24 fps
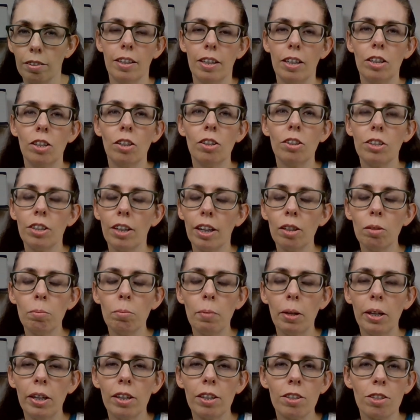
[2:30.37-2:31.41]
Your child
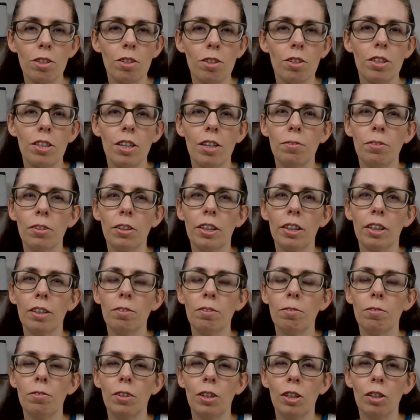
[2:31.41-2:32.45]
may also suffer
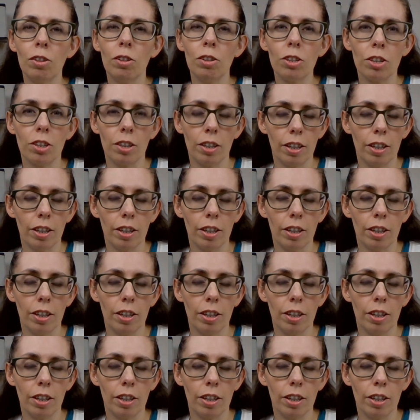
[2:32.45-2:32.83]
confusion